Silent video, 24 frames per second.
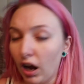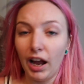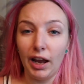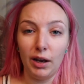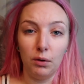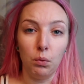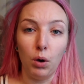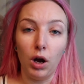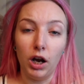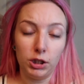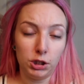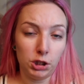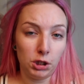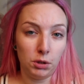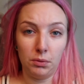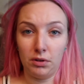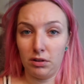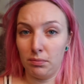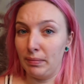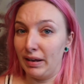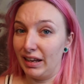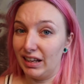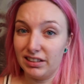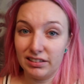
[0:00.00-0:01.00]
I wash it
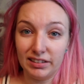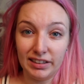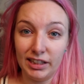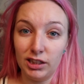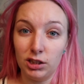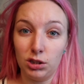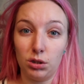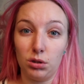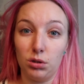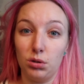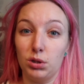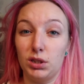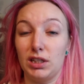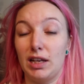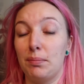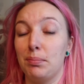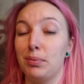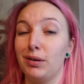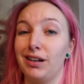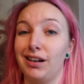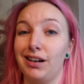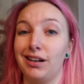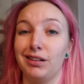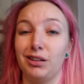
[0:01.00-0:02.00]
with my cleansers. I
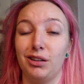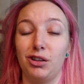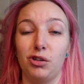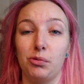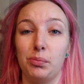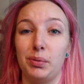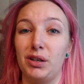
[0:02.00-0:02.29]
put on a little